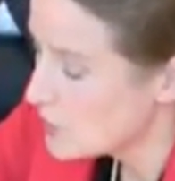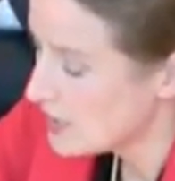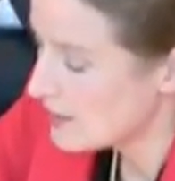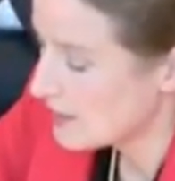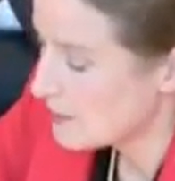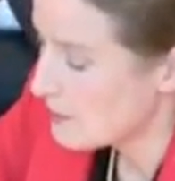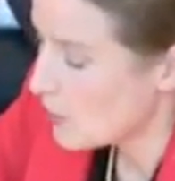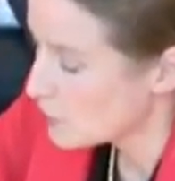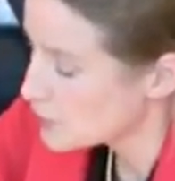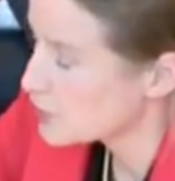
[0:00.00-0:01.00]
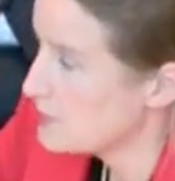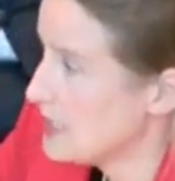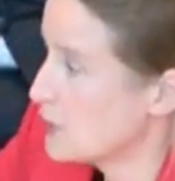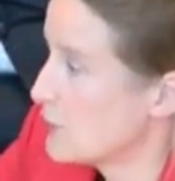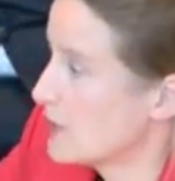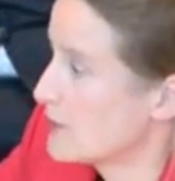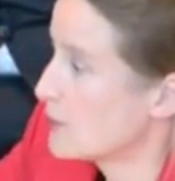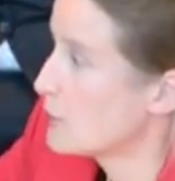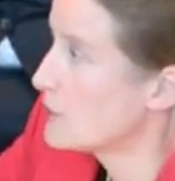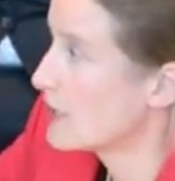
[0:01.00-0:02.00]
We also mean to
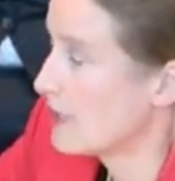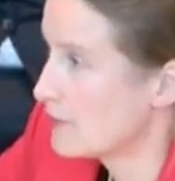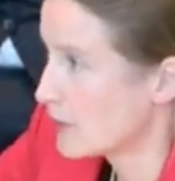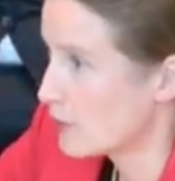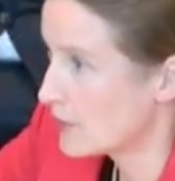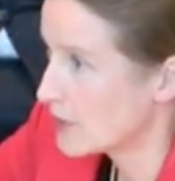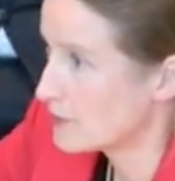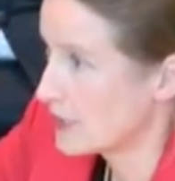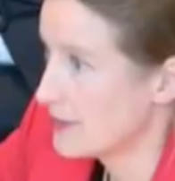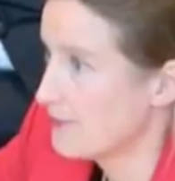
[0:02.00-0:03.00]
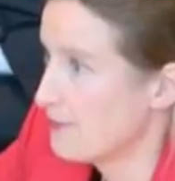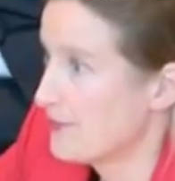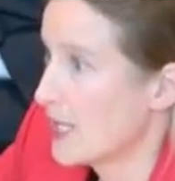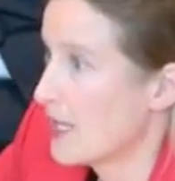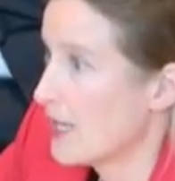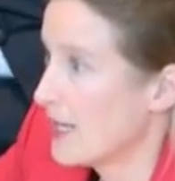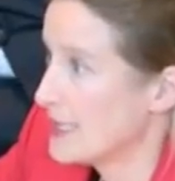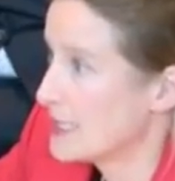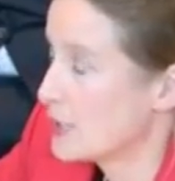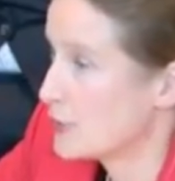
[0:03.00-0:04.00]
exclude clever lawyering
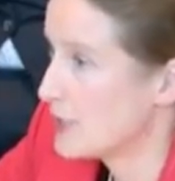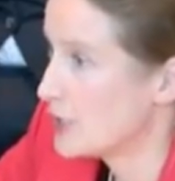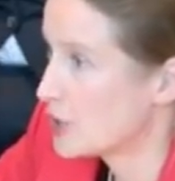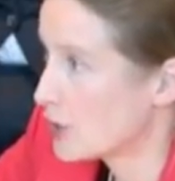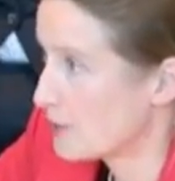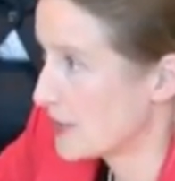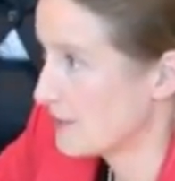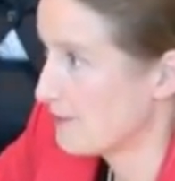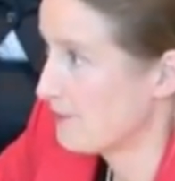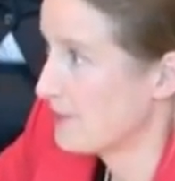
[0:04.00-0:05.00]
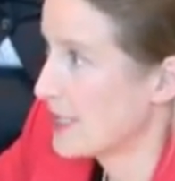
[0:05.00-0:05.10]
and treaty shopping.